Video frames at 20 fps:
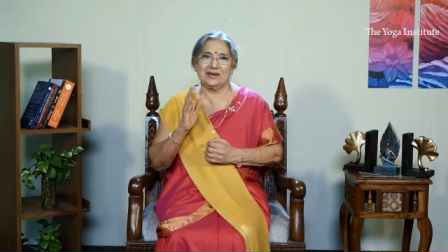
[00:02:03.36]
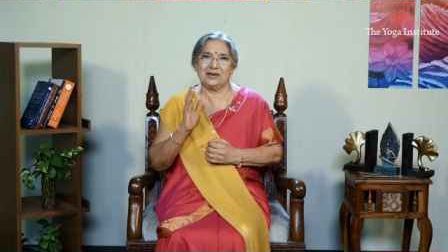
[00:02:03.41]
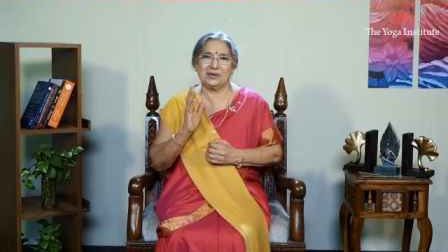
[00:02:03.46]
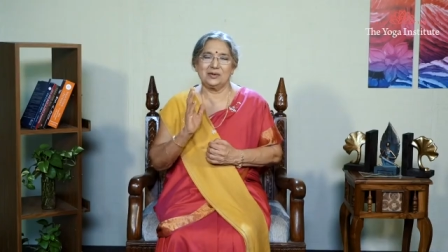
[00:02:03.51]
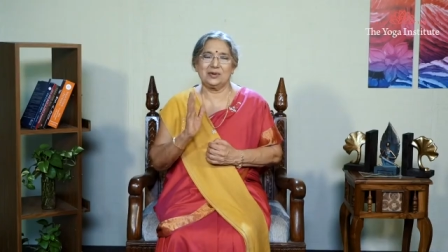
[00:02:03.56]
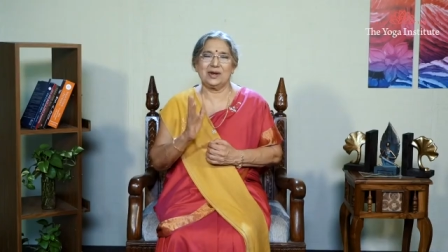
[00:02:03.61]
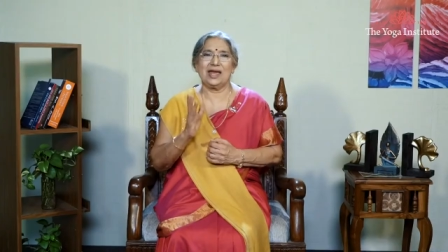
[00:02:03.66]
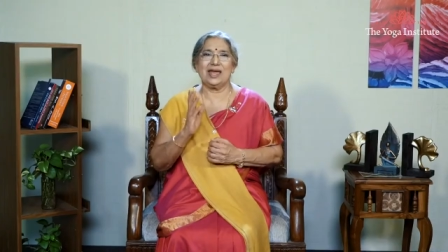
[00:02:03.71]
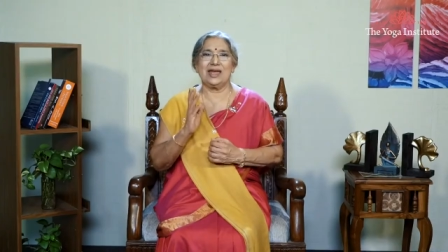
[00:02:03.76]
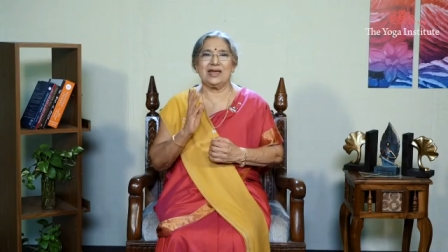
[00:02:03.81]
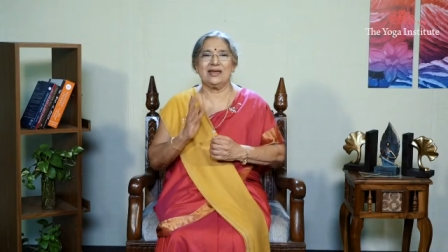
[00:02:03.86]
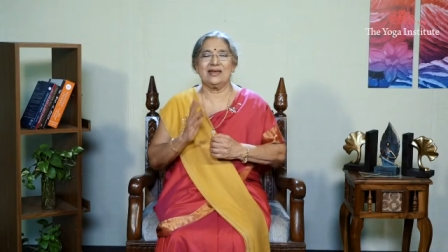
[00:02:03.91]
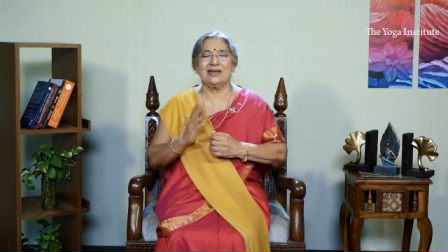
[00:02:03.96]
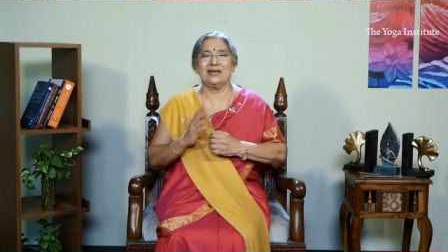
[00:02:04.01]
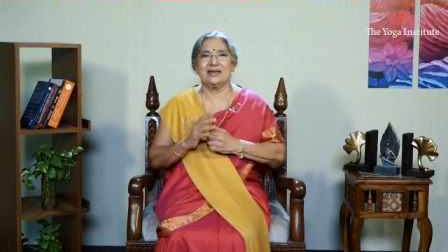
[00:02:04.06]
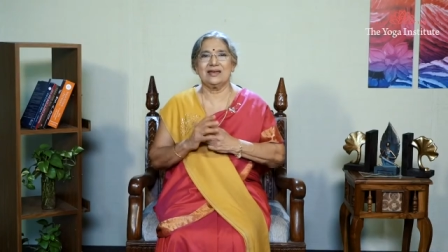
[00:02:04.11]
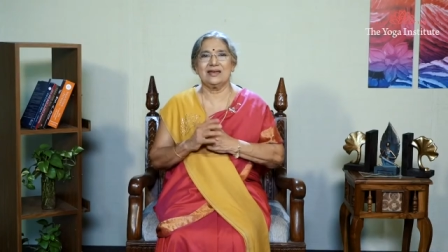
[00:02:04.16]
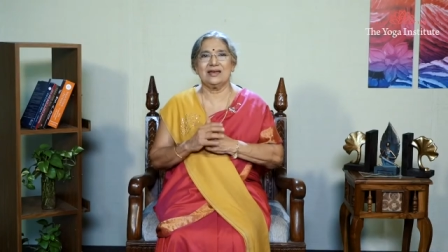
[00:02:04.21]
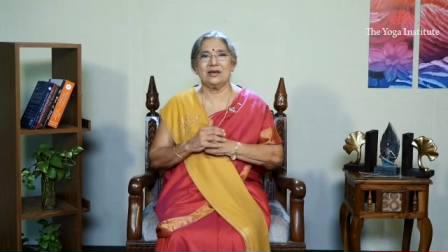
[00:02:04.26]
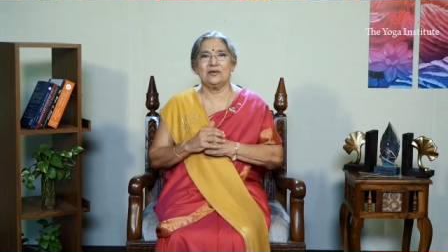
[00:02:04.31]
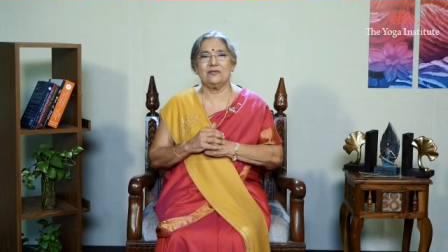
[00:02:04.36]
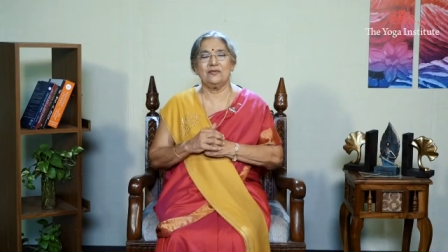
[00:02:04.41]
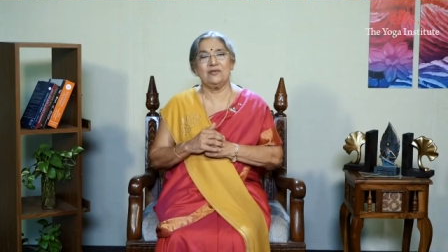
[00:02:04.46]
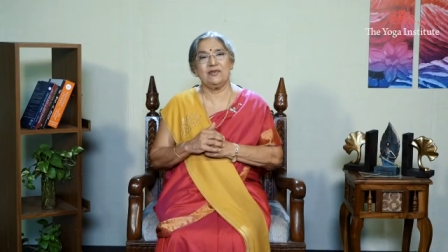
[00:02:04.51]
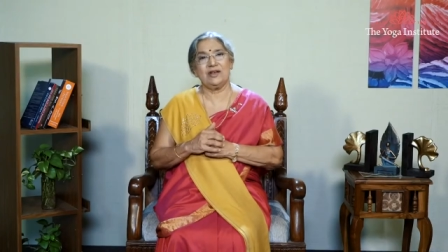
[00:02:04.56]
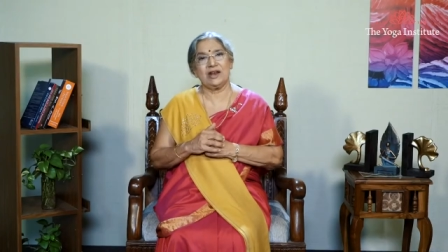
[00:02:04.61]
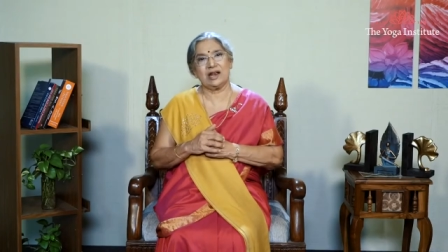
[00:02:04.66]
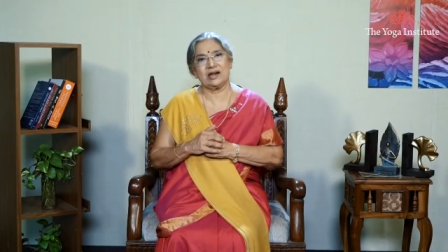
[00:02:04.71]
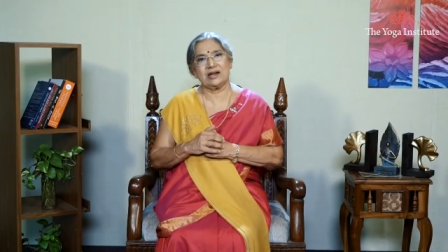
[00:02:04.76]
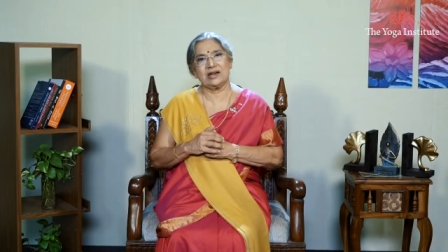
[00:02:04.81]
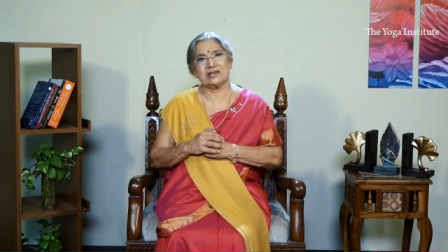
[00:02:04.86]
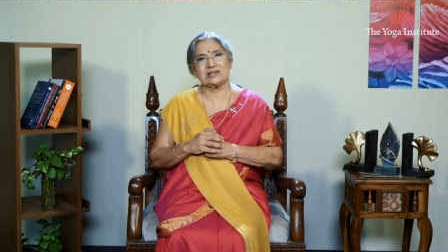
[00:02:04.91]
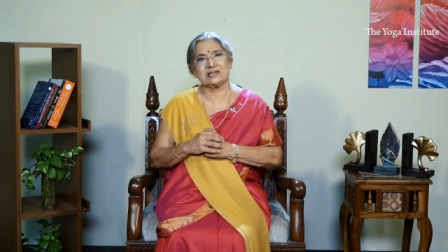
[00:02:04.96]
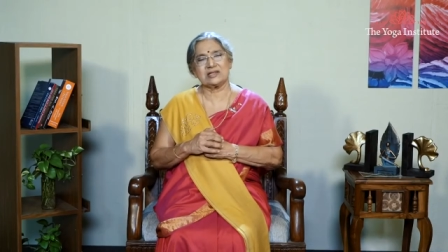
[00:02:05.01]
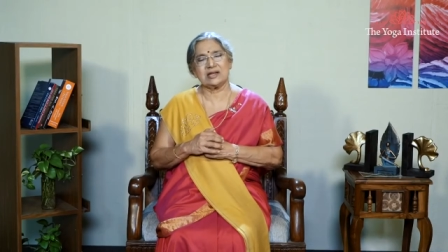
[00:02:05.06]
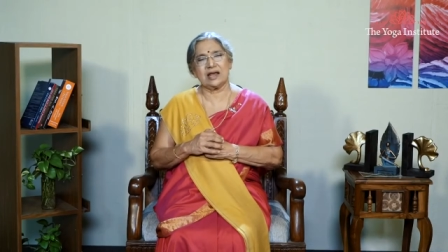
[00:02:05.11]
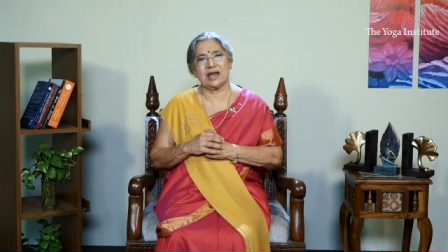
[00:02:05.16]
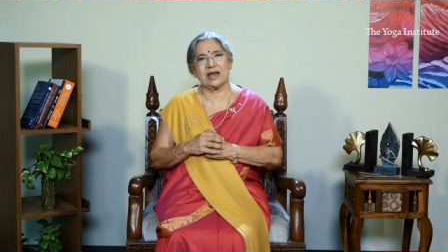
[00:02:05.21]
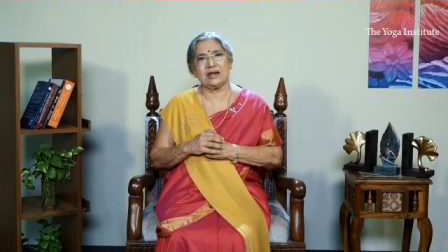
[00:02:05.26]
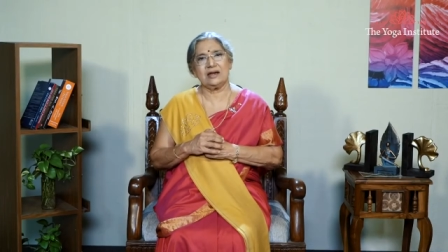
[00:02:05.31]
Today, we will
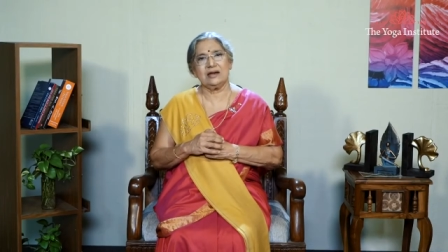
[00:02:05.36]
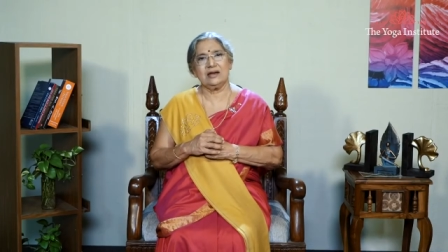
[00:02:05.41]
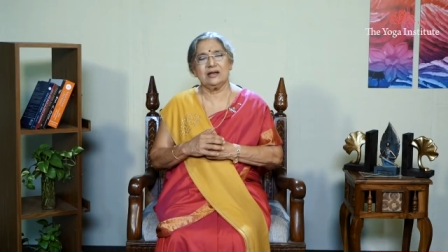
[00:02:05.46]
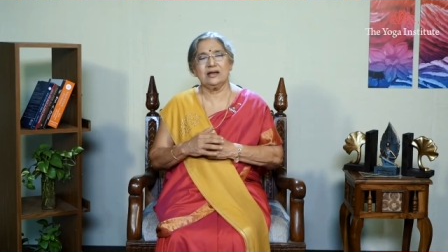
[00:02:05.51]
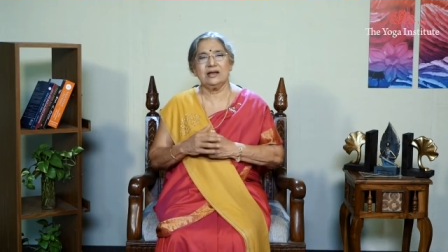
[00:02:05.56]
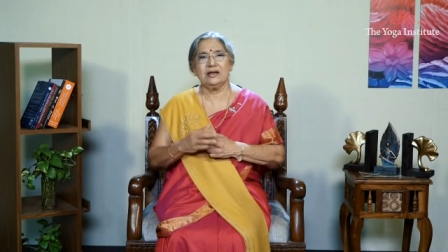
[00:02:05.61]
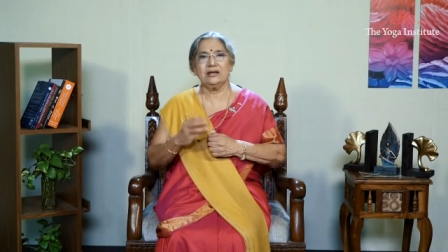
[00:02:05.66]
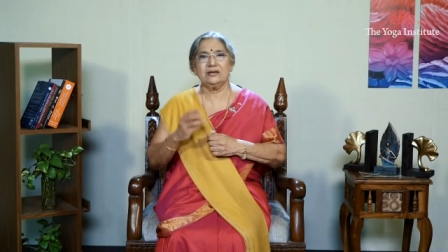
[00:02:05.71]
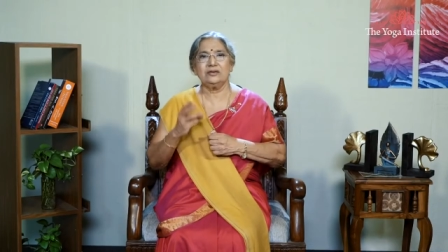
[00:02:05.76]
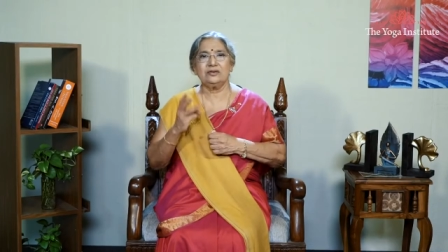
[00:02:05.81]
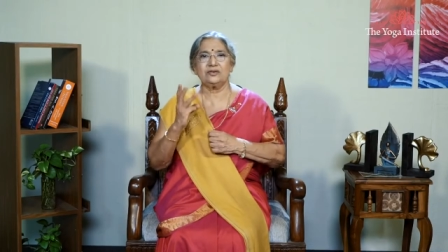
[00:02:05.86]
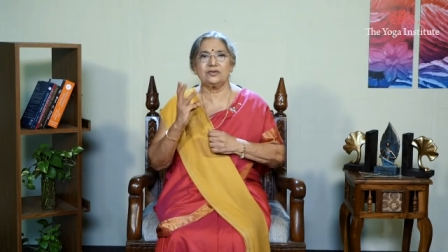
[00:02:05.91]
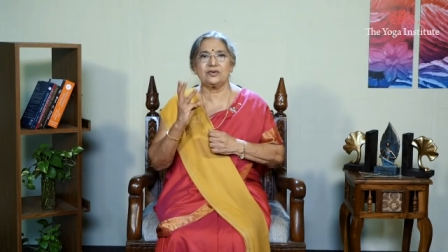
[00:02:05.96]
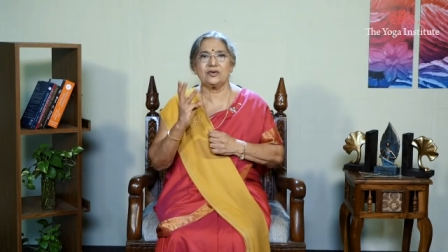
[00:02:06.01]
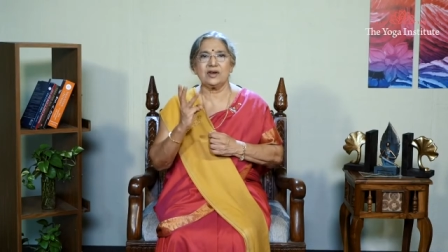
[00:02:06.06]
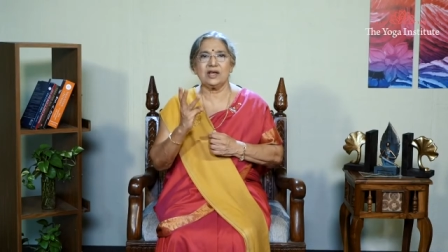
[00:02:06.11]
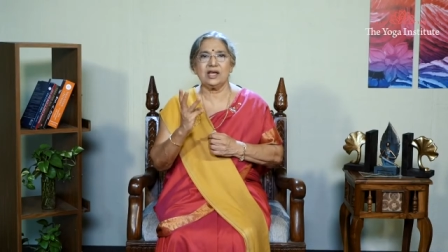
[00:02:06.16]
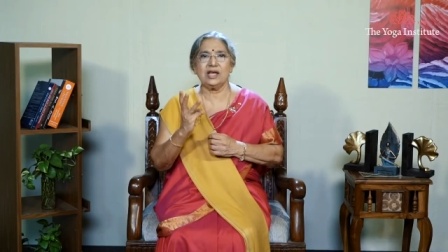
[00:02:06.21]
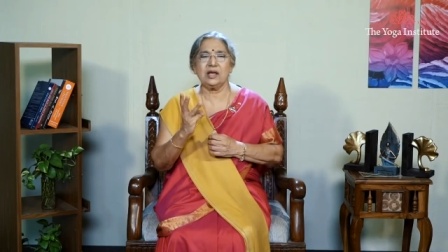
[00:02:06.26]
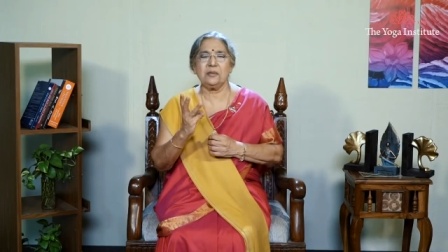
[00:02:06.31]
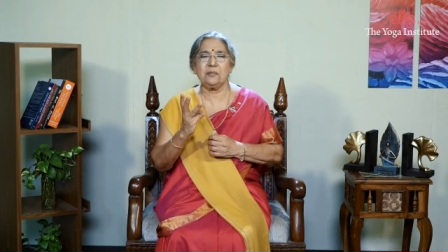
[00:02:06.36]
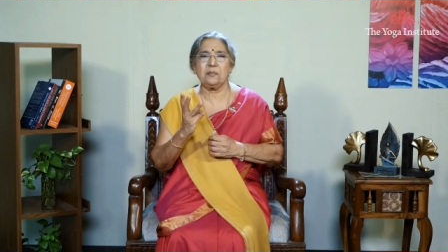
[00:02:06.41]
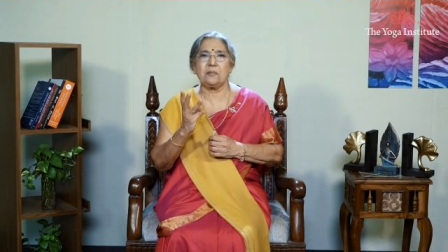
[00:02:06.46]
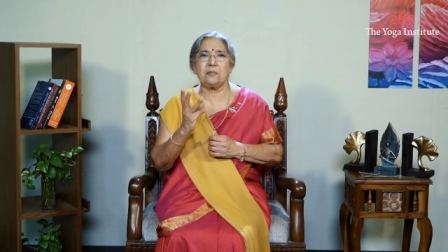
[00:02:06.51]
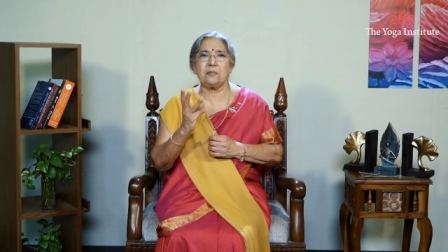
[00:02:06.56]
understand 3